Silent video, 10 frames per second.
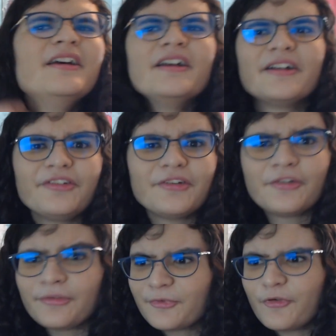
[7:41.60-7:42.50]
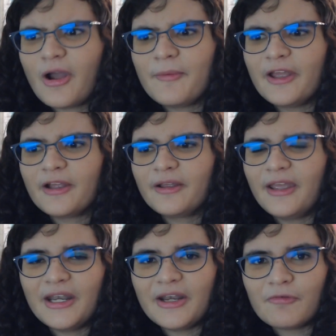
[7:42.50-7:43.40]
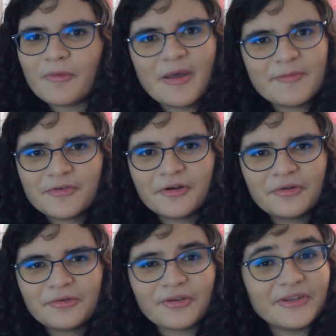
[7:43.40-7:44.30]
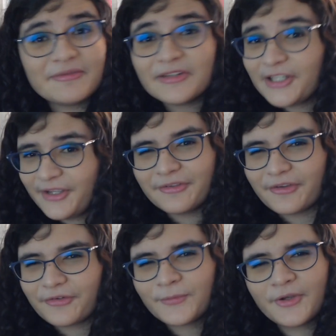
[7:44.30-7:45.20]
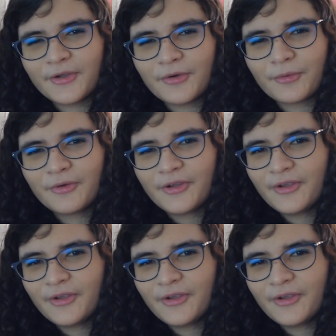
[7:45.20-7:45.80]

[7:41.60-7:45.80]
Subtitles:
consider subscribing, and remember to leave a like on this video,